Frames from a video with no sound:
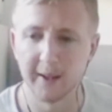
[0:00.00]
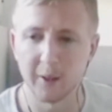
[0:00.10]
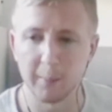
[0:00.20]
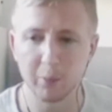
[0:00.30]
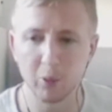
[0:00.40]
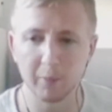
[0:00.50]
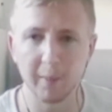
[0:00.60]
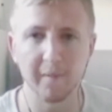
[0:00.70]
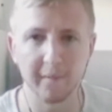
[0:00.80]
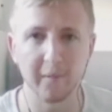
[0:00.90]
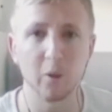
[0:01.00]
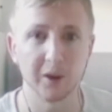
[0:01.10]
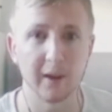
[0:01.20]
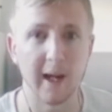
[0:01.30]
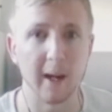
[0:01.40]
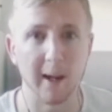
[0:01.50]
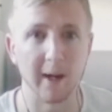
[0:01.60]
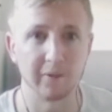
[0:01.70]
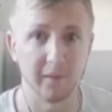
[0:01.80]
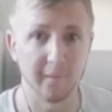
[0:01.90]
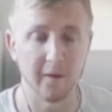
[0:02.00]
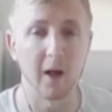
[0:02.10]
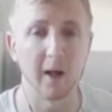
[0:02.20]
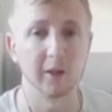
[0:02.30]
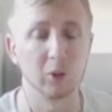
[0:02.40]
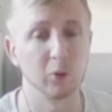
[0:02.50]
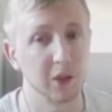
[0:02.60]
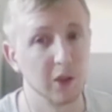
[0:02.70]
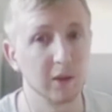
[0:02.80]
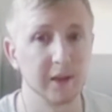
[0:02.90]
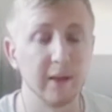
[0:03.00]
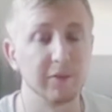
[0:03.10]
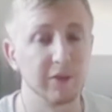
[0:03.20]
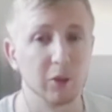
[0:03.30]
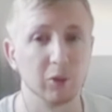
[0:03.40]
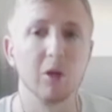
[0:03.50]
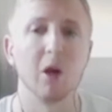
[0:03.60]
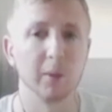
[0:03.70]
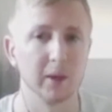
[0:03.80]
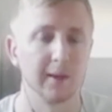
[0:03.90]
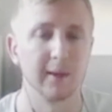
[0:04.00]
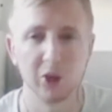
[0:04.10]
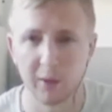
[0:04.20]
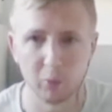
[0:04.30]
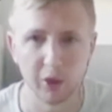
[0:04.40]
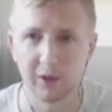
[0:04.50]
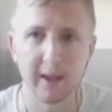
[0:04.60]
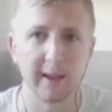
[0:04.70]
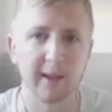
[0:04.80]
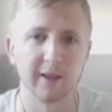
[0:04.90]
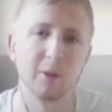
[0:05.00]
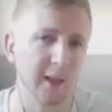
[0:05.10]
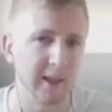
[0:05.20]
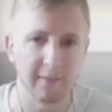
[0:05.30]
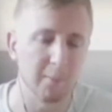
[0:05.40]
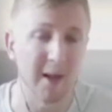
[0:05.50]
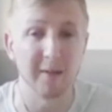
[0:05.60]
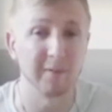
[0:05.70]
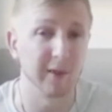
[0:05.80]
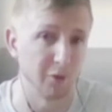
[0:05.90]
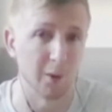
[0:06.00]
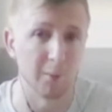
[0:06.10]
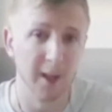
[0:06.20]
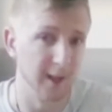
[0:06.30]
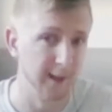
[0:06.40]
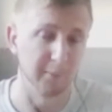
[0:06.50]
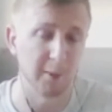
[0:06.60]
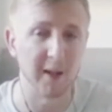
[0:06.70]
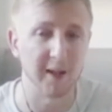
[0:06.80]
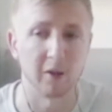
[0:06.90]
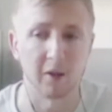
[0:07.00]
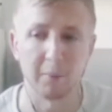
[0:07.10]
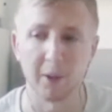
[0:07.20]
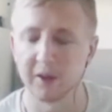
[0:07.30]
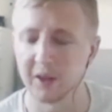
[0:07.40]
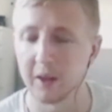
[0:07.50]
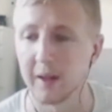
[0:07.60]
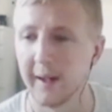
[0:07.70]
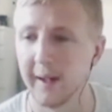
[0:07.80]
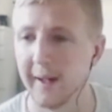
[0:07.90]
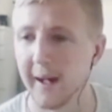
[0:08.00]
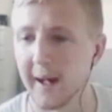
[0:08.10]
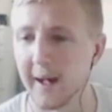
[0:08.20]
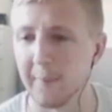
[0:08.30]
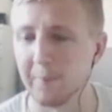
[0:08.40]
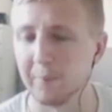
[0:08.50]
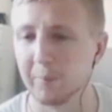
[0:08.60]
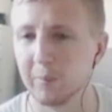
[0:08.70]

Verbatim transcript: So people have been forced to now have to find an alternative to go into the gym, which they get so many different benefits from, depending on the person. Um,